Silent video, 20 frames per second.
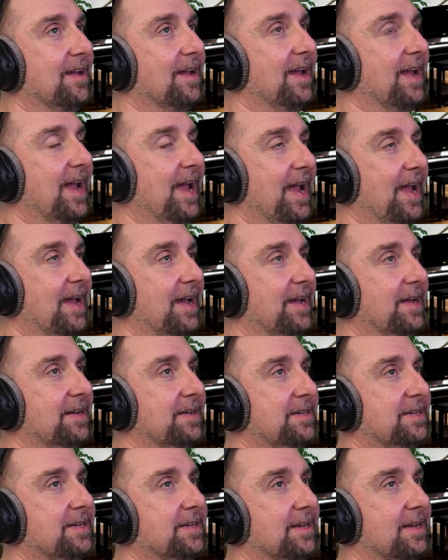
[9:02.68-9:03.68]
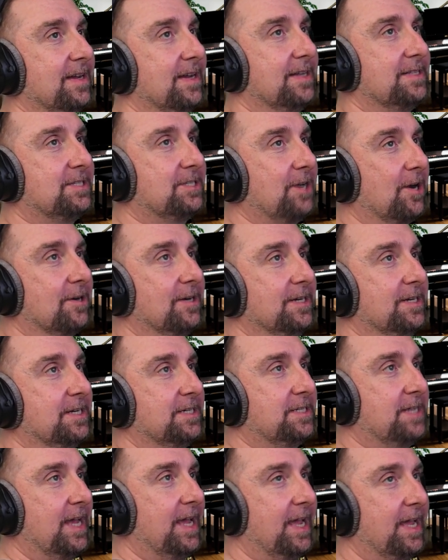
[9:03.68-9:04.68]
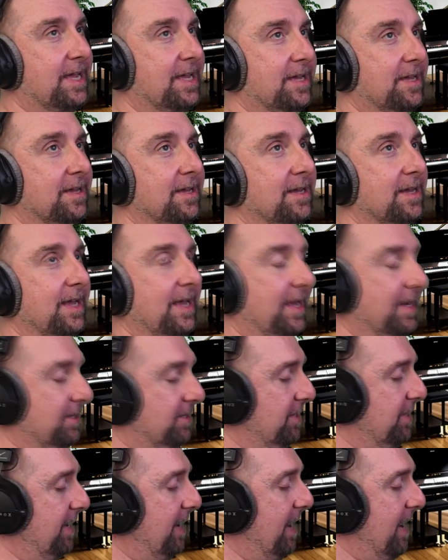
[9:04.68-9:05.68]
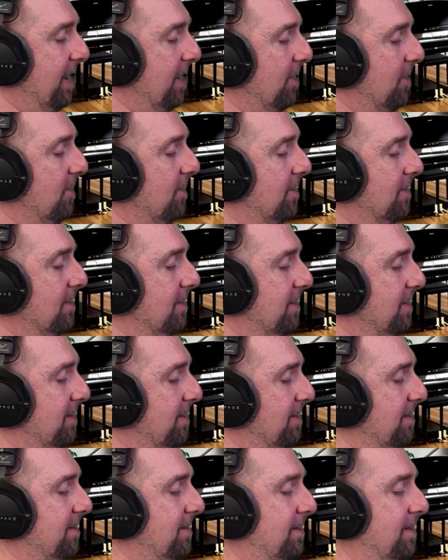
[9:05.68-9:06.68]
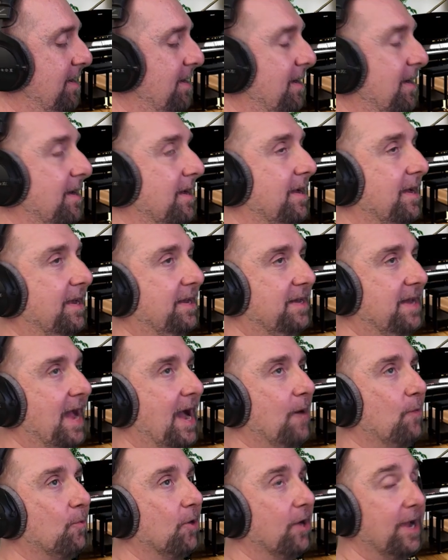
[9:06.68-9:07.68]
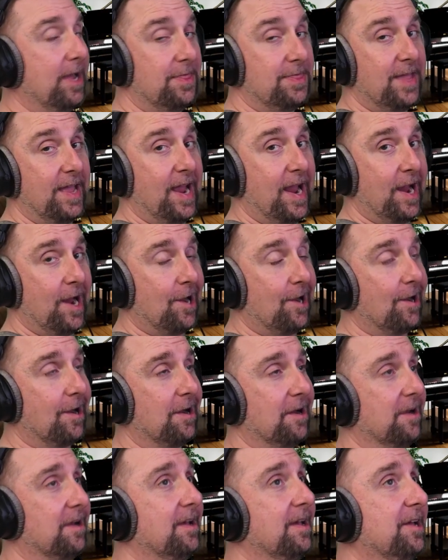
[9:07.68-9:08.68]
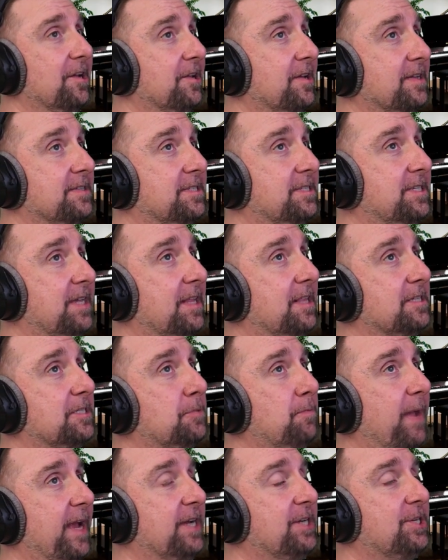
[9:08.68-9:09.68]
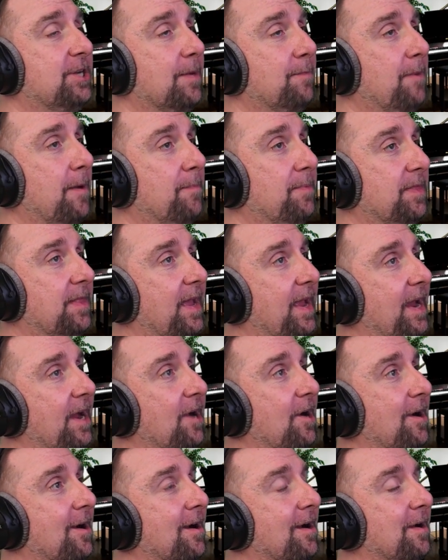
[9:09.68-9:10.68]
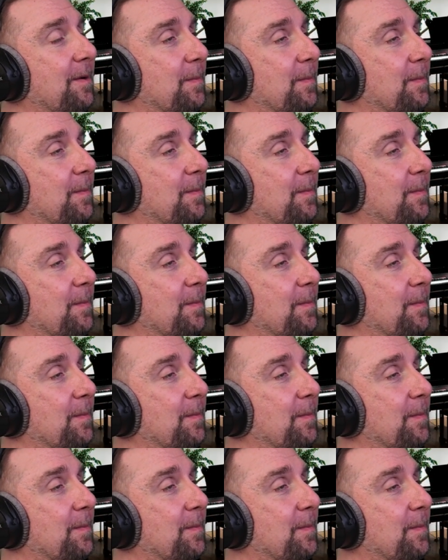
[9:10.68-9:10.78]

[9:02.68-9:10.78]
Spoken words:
And it's starting to take into the air. And now we're in the air. You can see the spaceship up in the air.